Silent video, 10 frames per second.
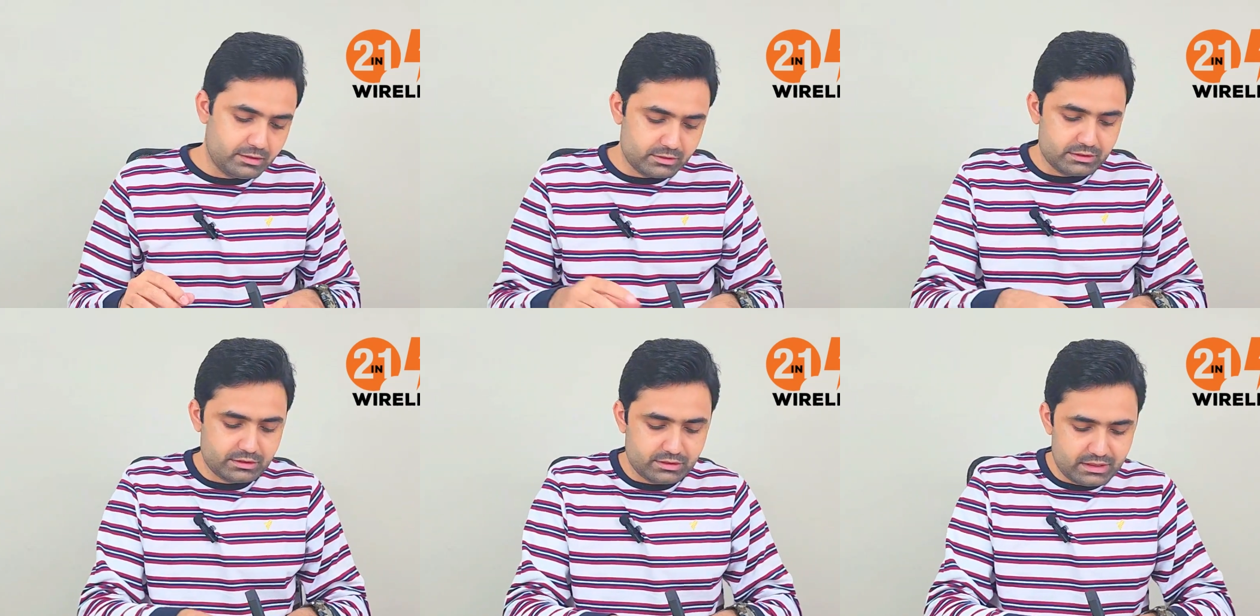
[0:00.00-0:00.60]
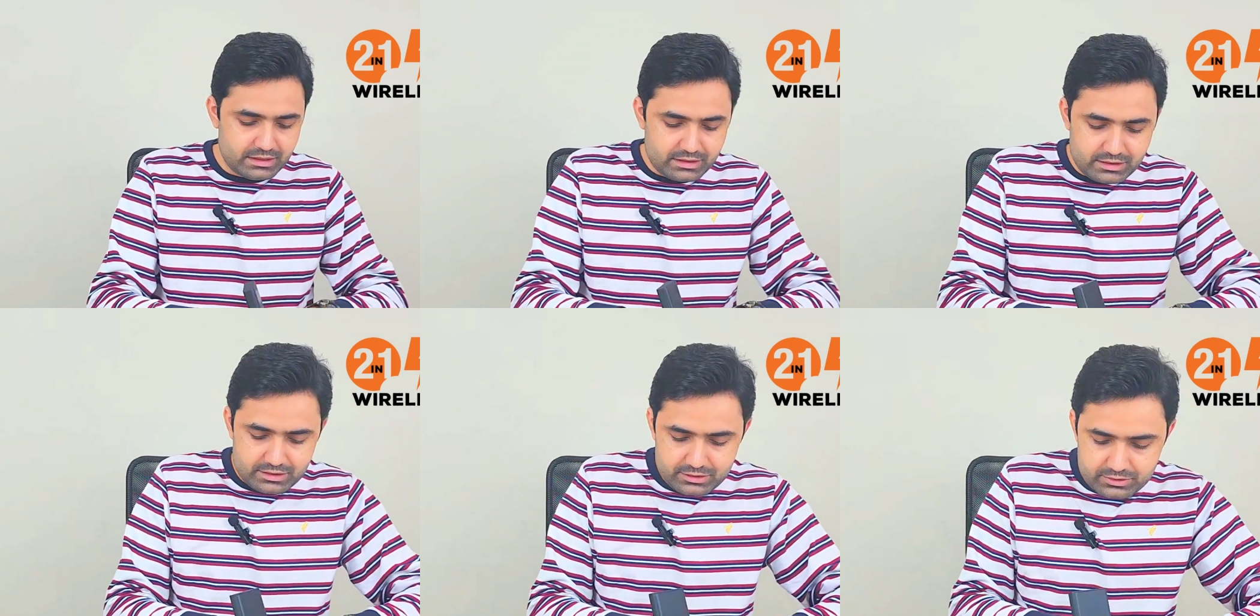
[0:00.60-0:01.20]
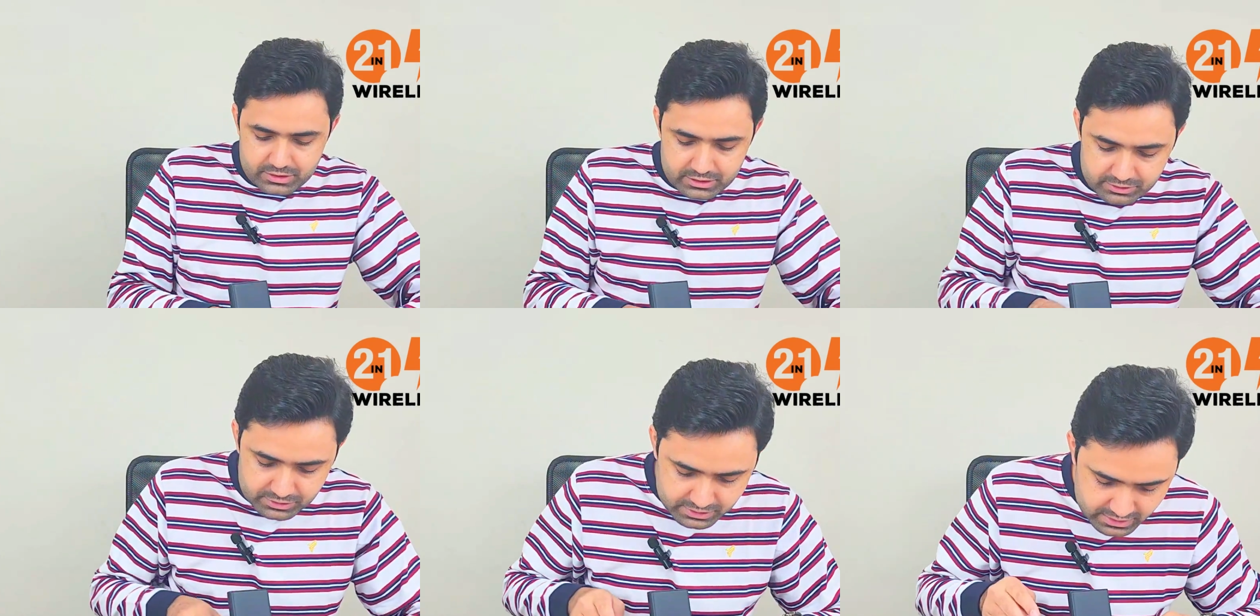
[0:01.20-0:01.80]
I was just
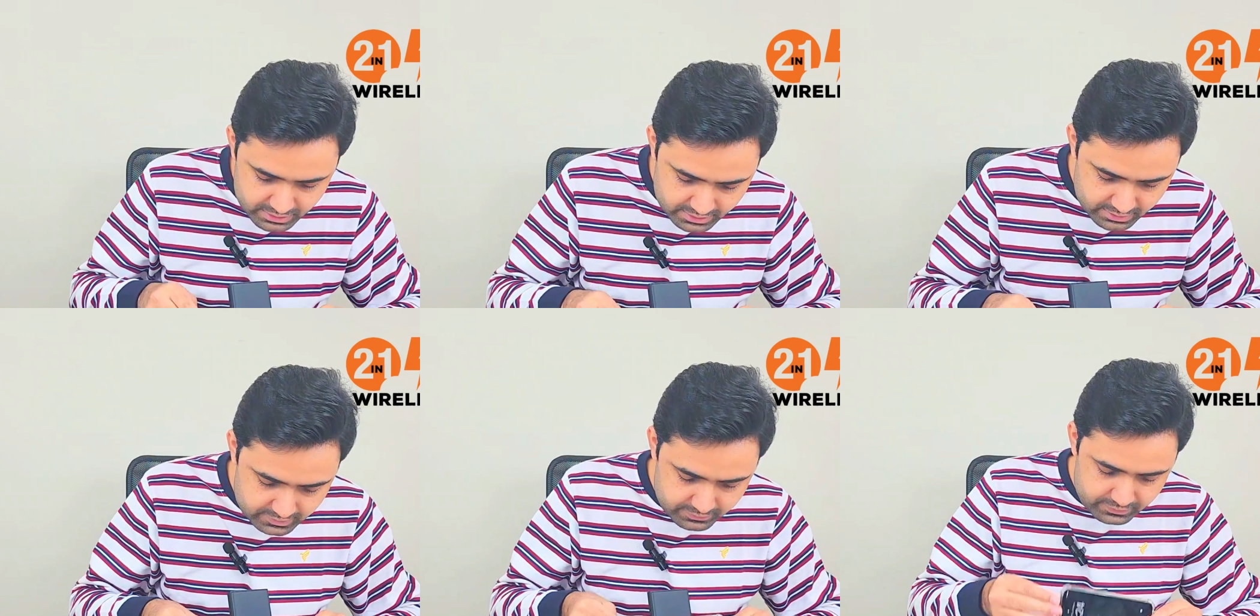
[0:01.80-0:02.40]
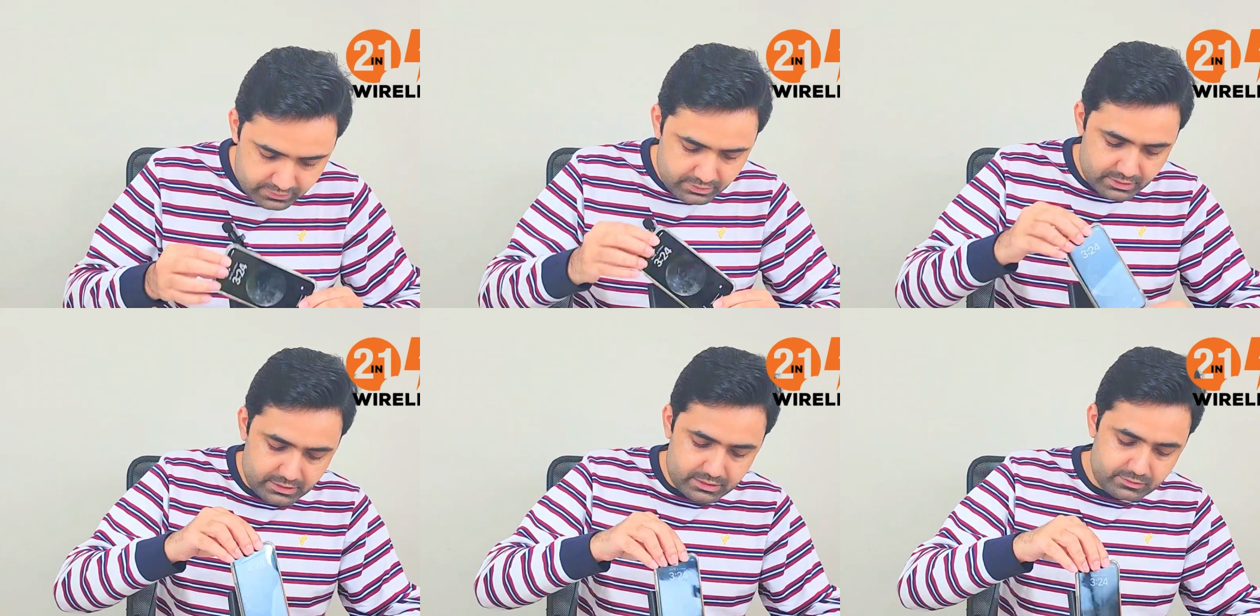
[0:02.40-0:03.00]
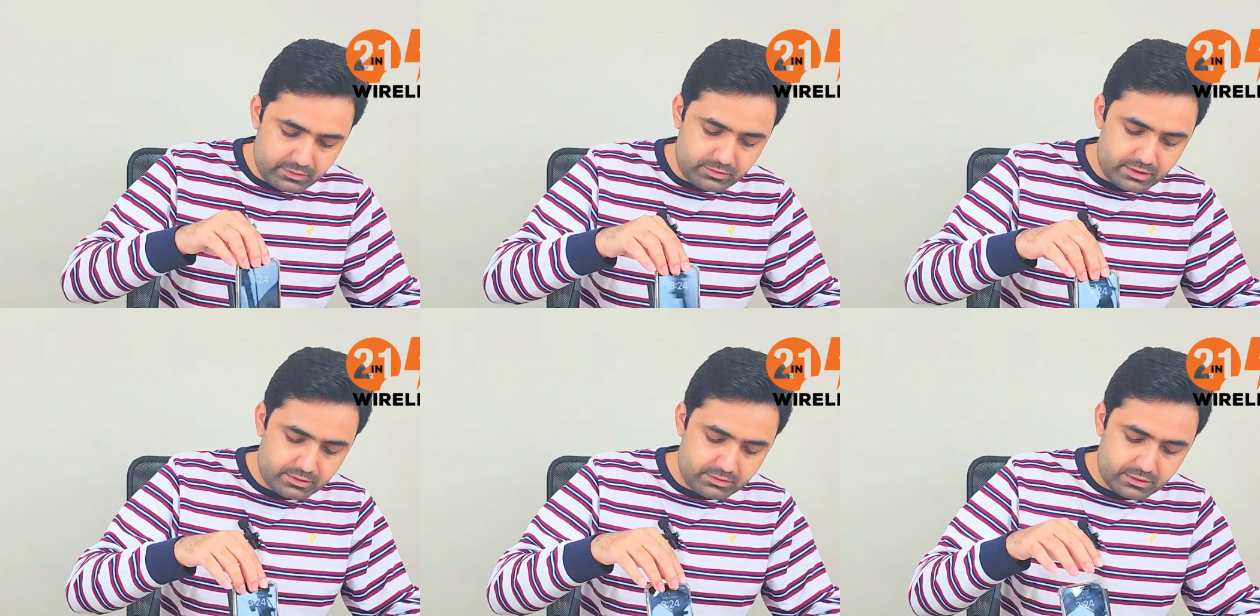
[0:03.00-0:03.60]
trying to see if it will
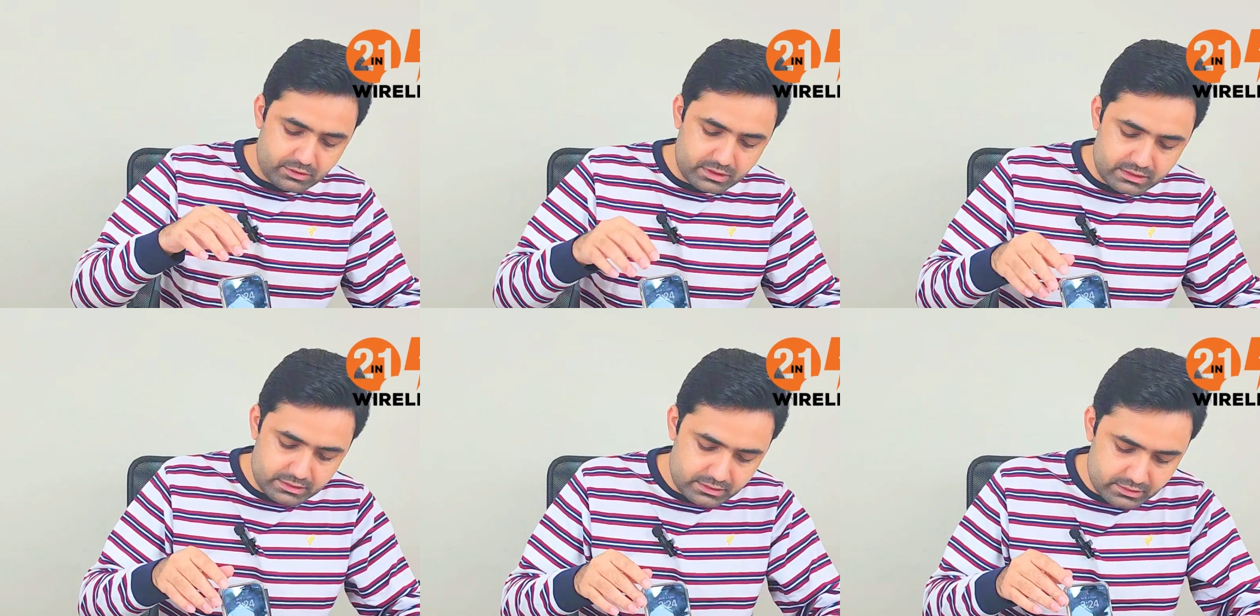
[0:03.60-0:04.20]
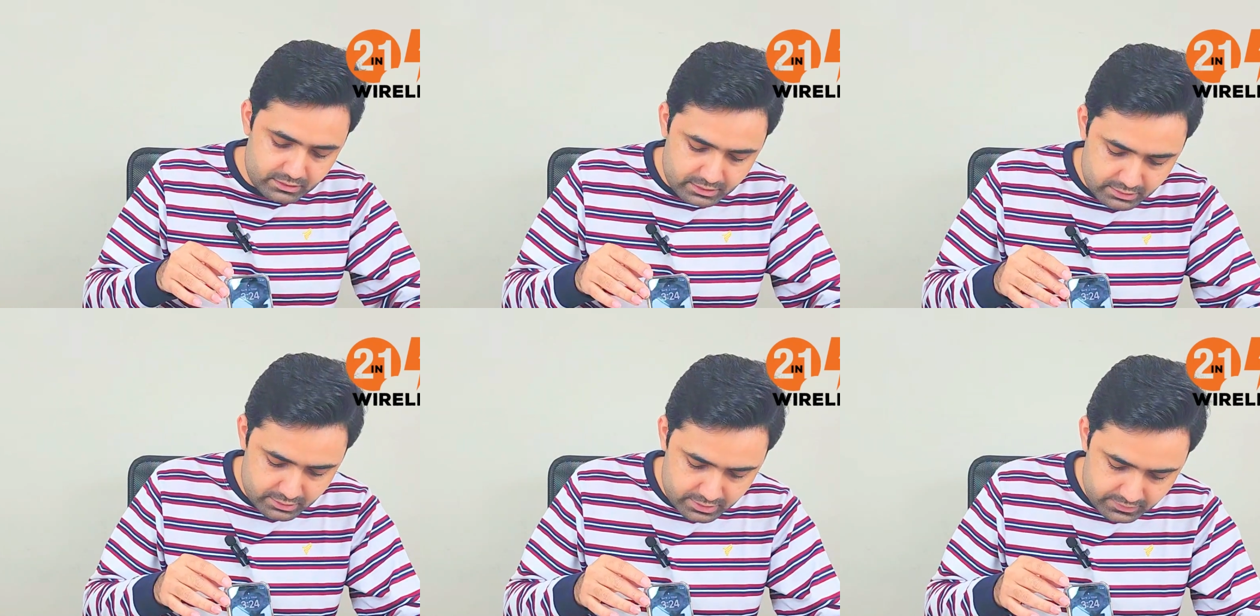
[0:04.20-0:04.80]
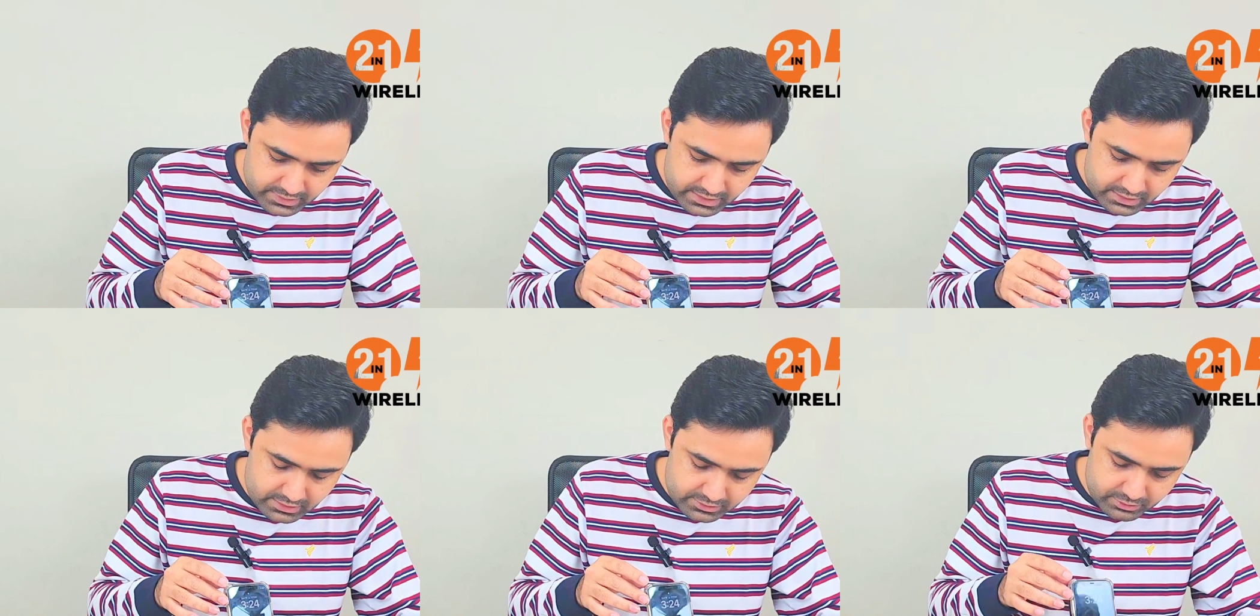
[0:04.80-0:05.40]
work with horizontal or
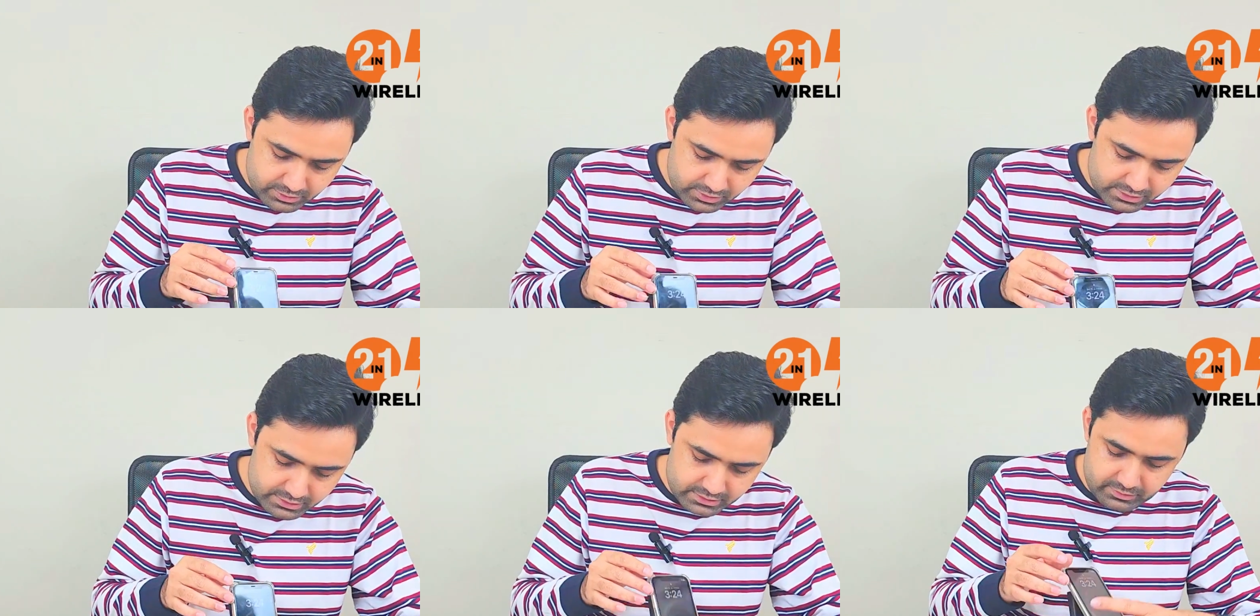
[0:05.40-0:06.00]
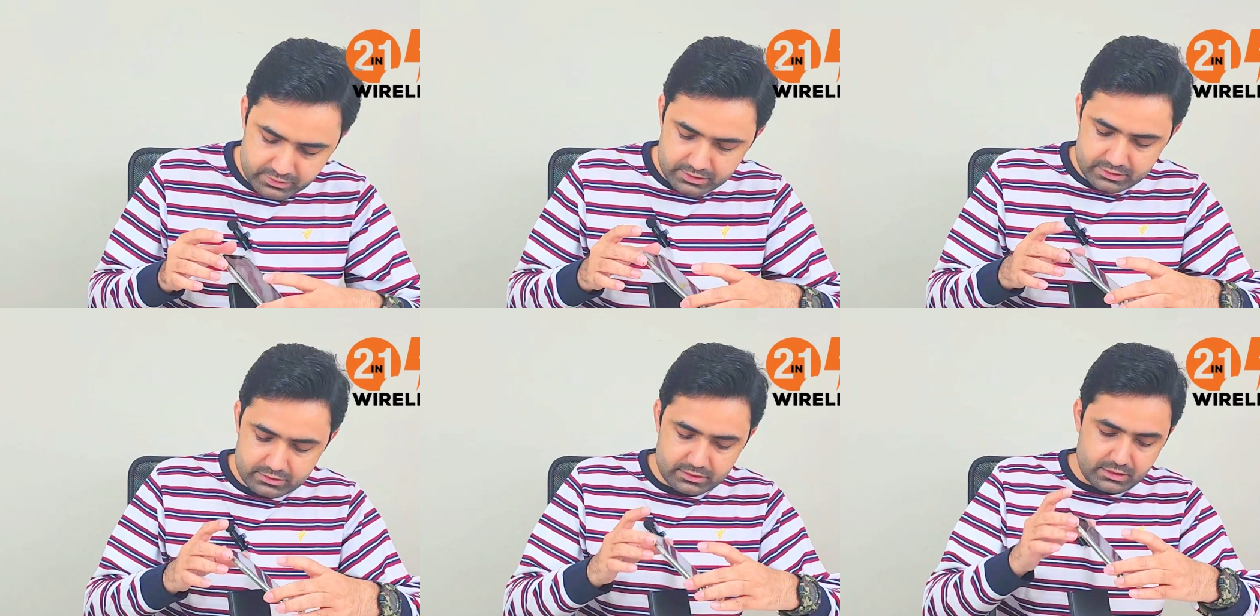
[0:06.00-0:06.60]
vertical. So horizontal works.